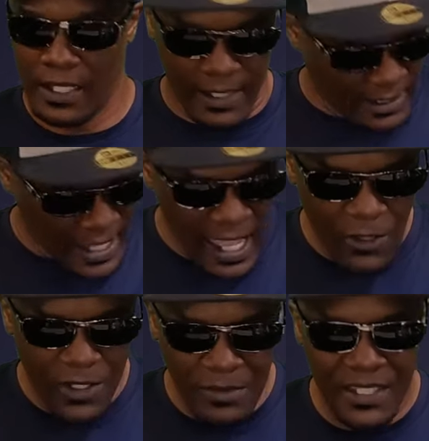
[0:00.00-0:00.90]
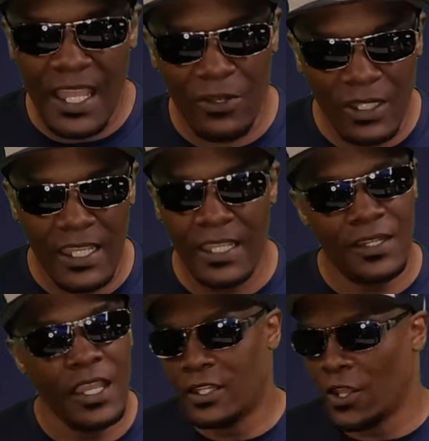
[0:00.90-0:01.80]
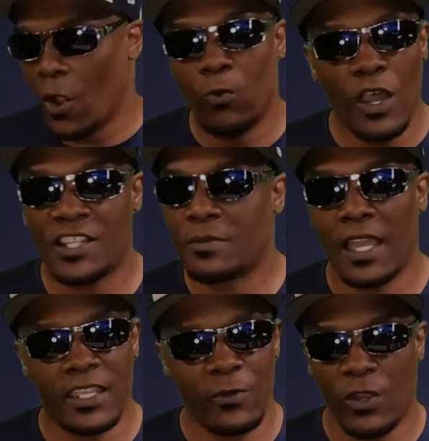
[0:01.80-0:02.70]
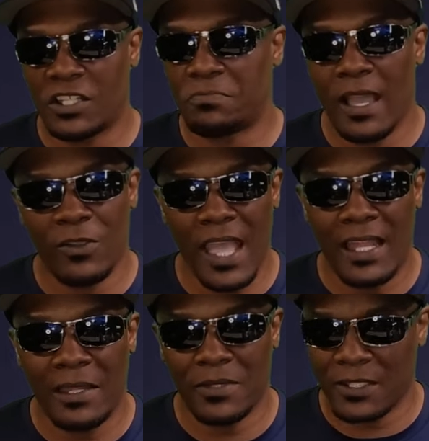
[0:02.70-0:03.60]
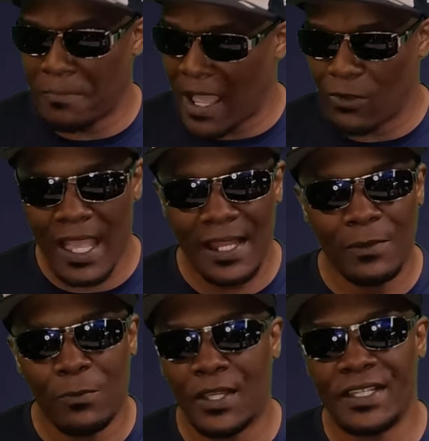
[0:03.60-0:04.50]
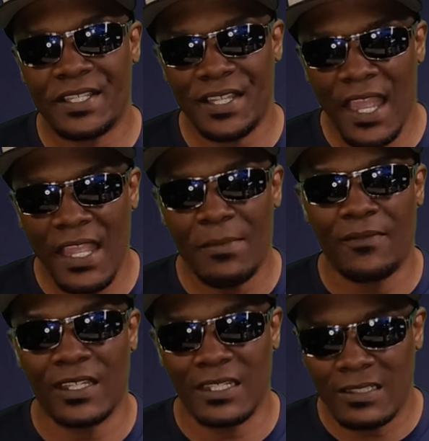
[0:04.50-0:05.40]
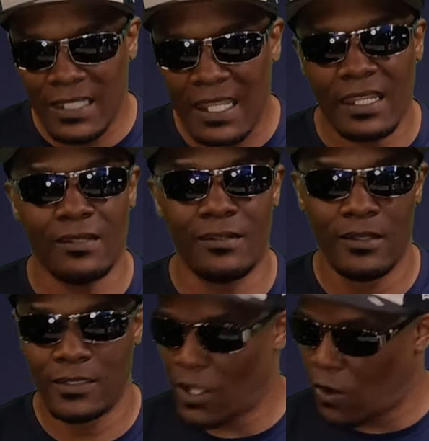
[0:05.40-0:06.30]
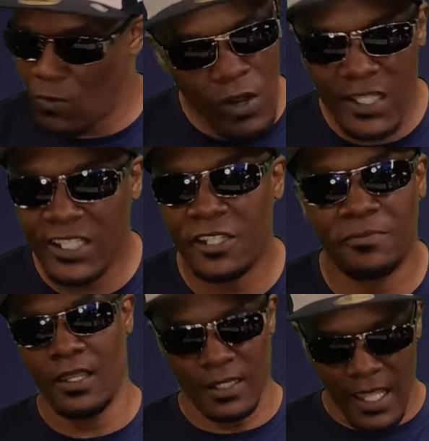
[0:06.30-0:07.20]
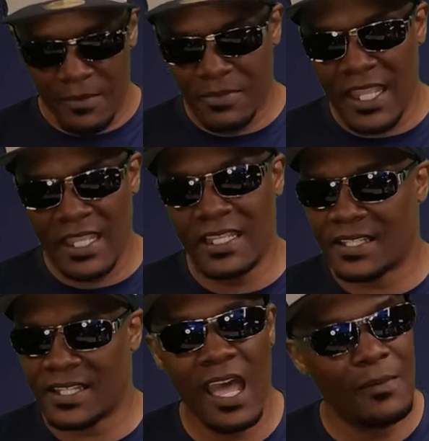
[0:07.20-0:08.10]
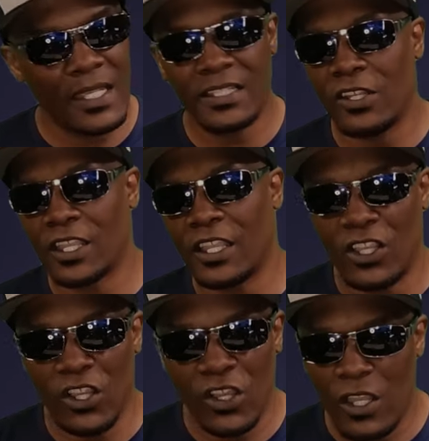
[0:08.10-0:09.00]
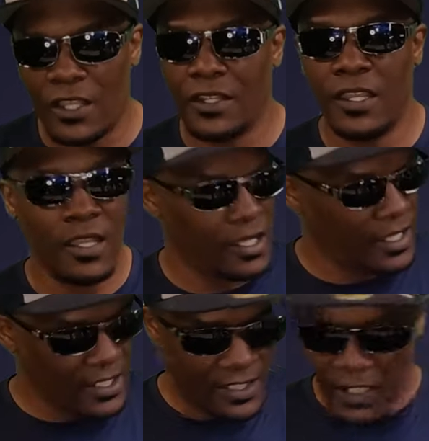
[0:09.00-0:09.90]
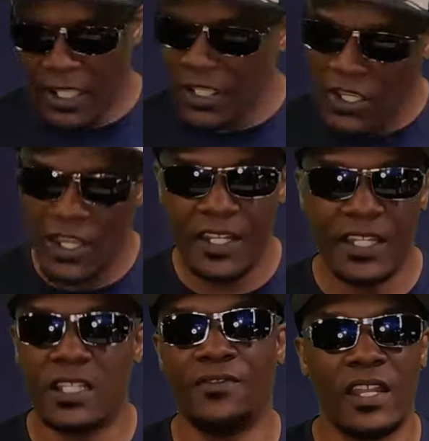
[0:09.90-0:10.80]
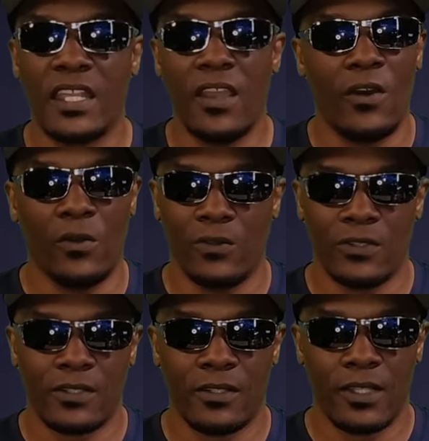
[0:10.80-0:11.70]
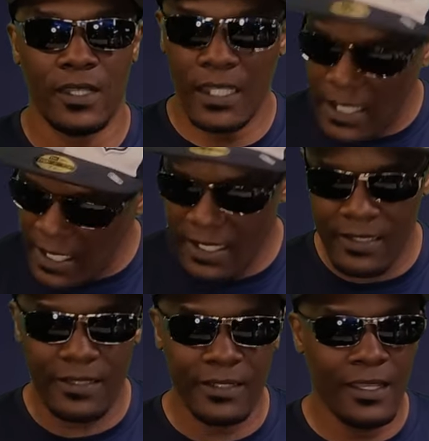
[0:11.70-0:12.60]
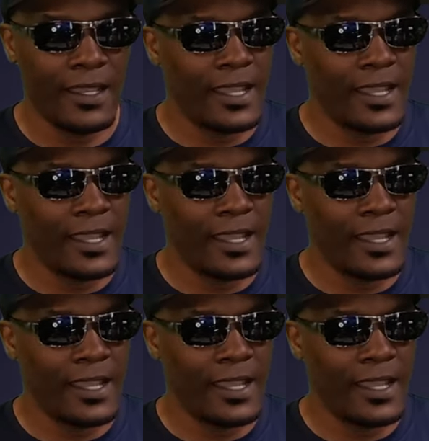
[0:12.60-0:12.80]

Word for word: Allow them to settle in. Don't rush him like you rushed Michael Gallup because Michael Gallup wasn't the same after you did it. Don't rush him. Let him take his time. He's looking good. He's looking good in these videos. He is.